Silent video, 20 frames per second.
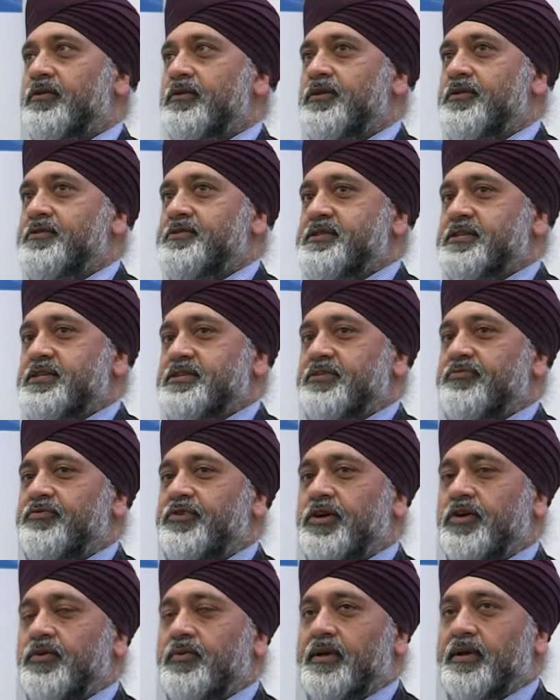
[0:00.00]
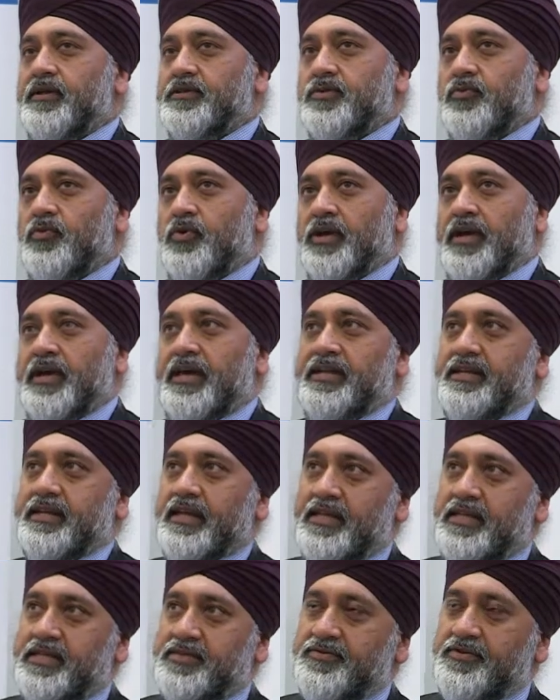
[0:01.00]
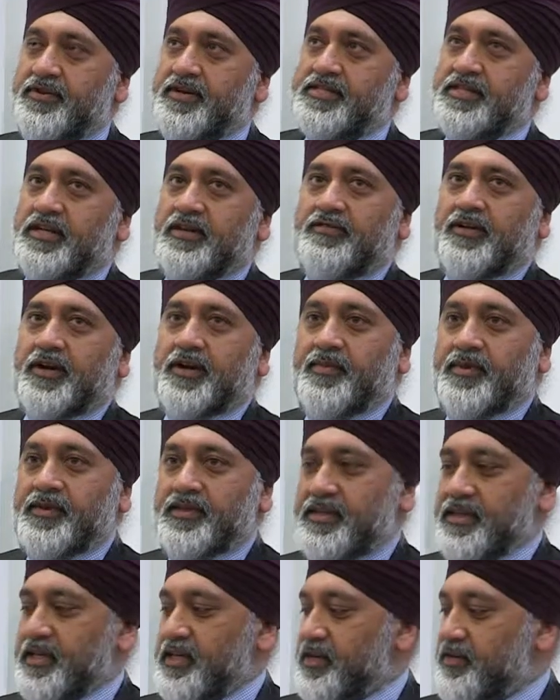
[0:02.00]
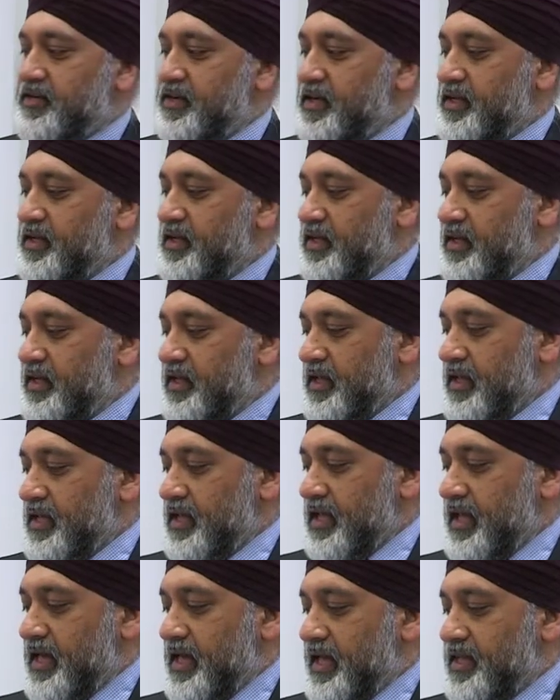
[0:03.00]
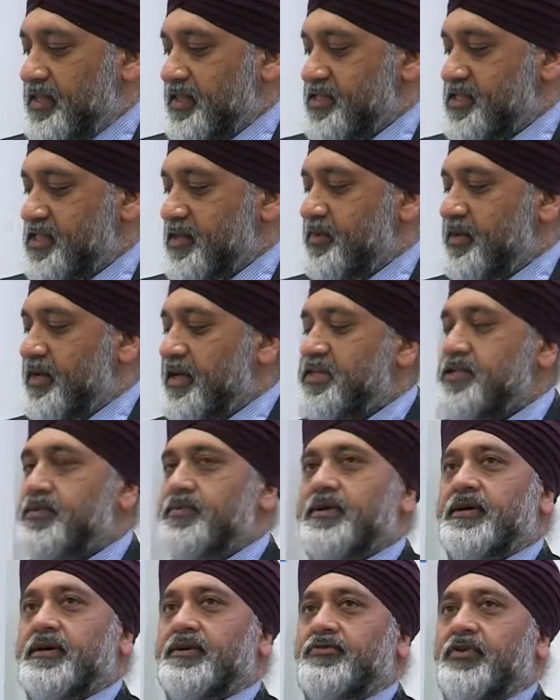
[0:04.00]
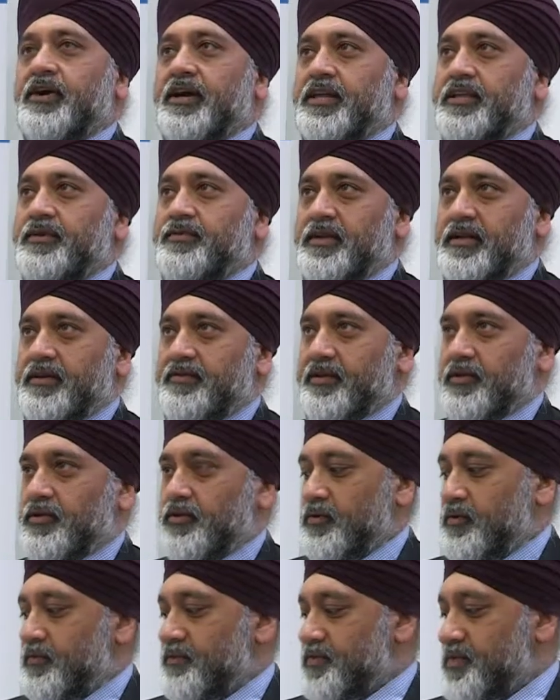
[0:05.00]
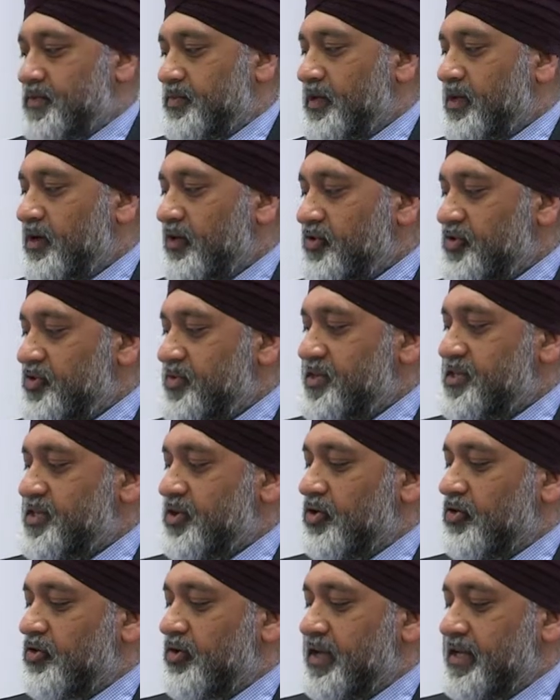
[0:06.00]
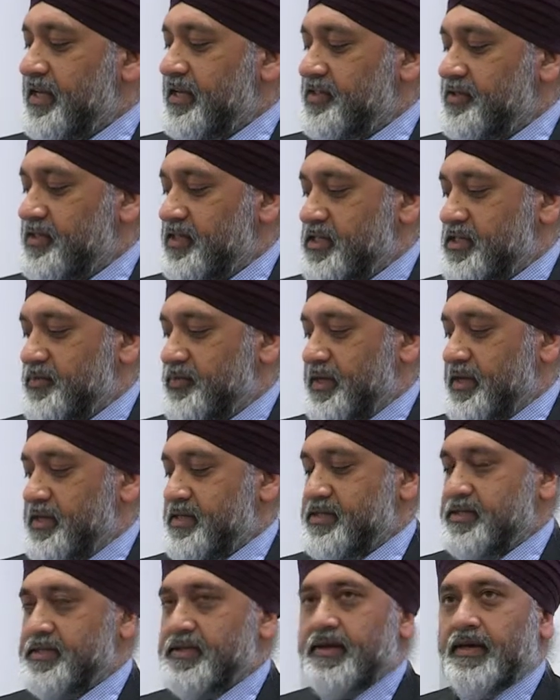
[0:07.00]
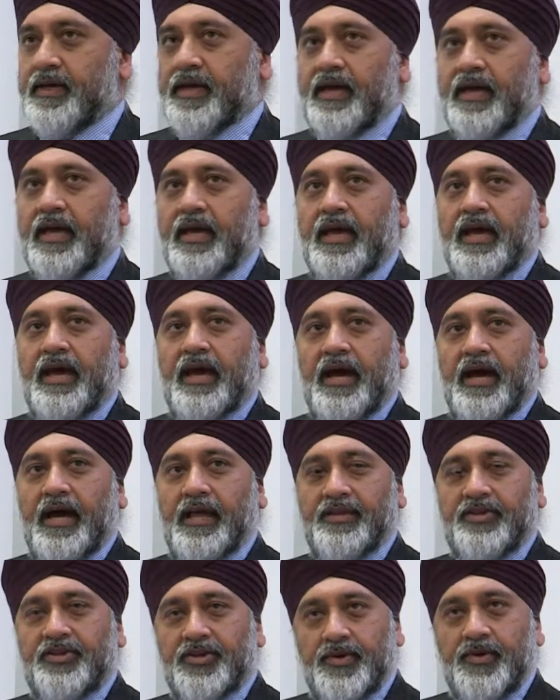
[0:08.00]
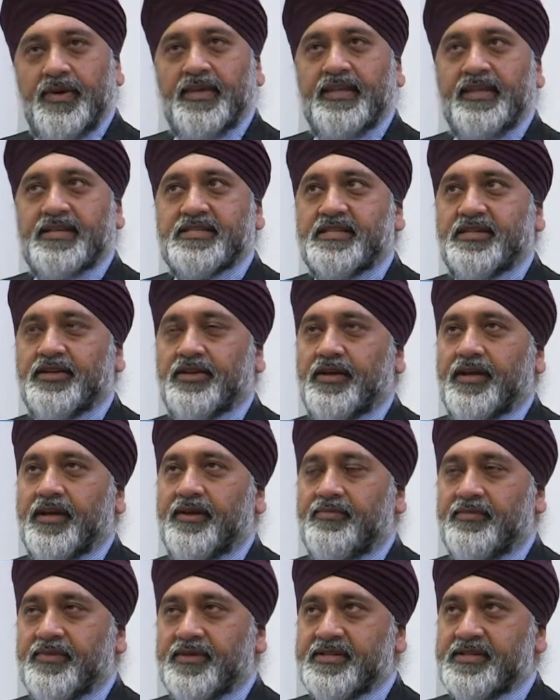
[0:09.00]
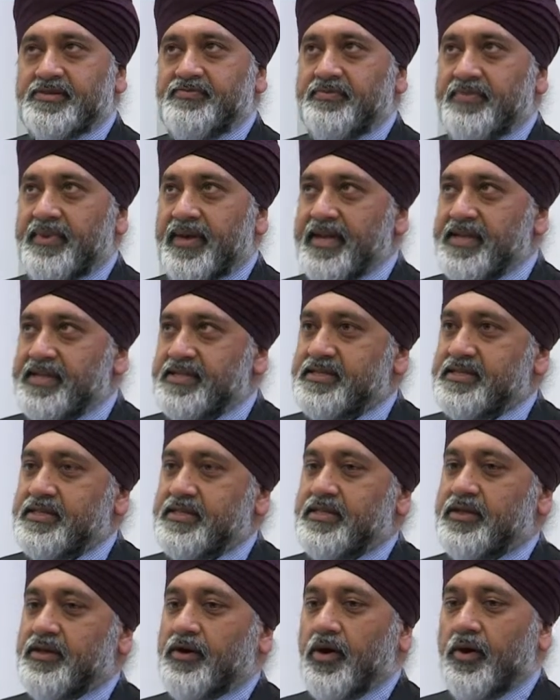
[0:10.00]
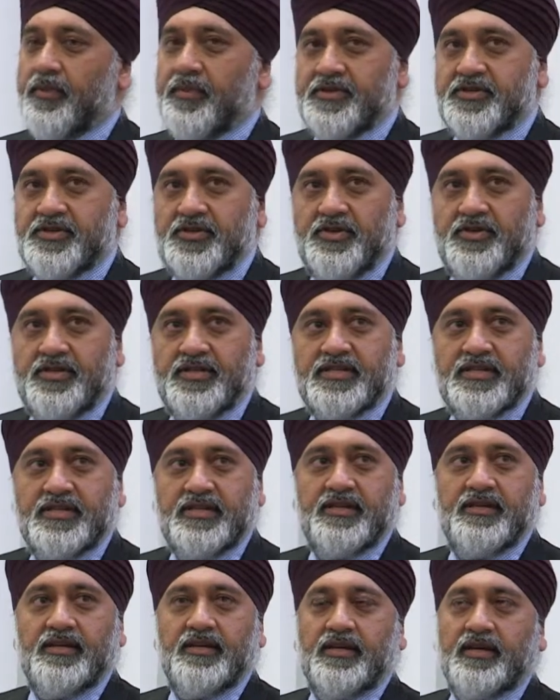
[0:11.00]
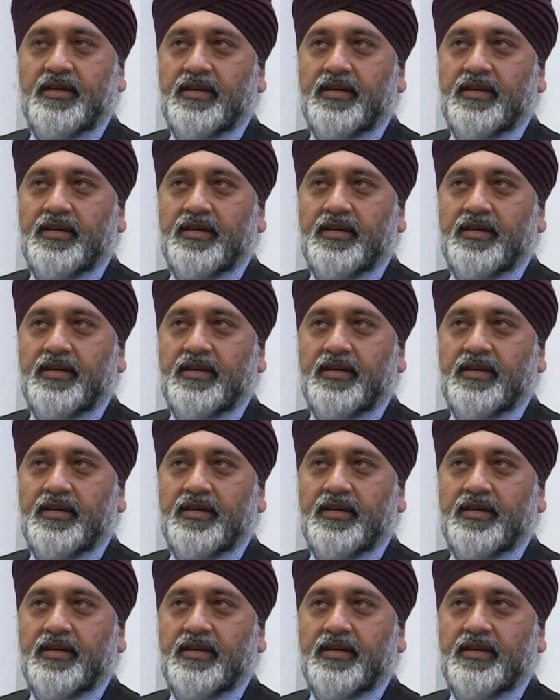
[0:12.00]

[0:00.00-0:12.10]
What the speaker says: users and real worlds on one end and this virtual environment on the other end, and the simulator world right in the middle of it all. So we're contributing already to this space. And doing this, it just makes the opportunity